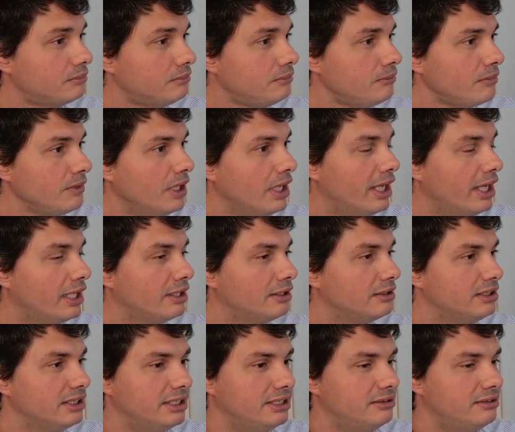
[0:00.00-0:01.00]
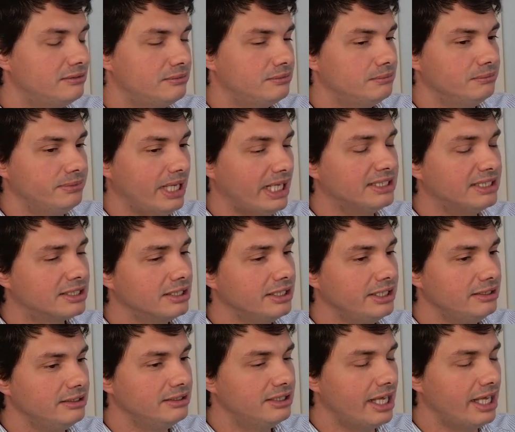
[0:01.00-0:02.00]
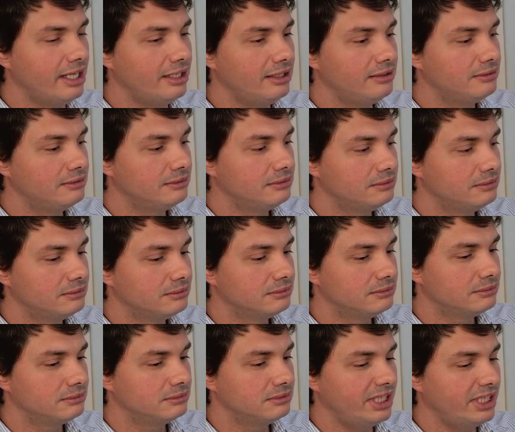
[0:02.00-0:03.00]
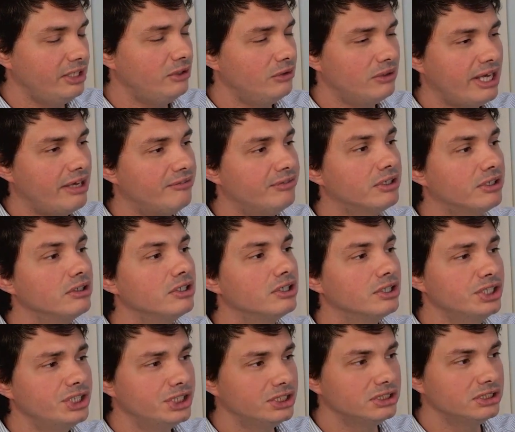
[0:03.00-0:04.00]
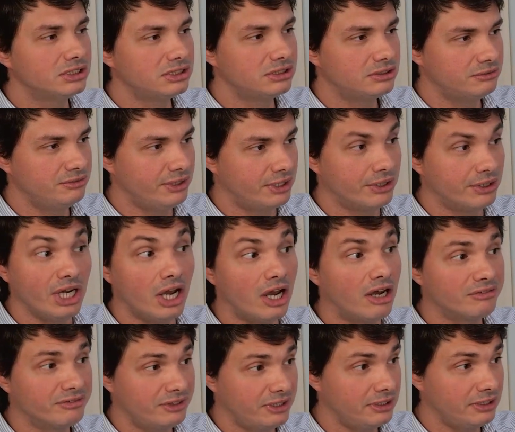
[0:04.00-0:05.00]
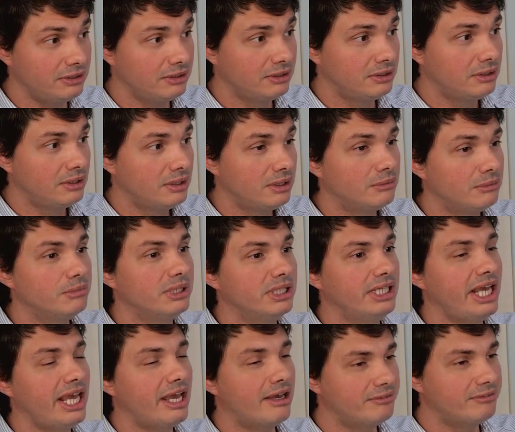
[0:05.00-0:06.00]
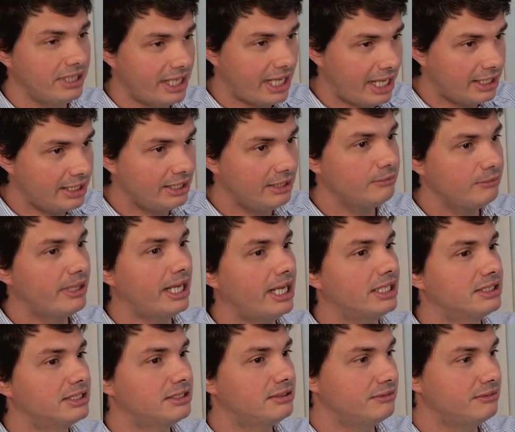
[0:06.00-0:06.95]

And basically they don't have concussions very often, but they have the head impacts.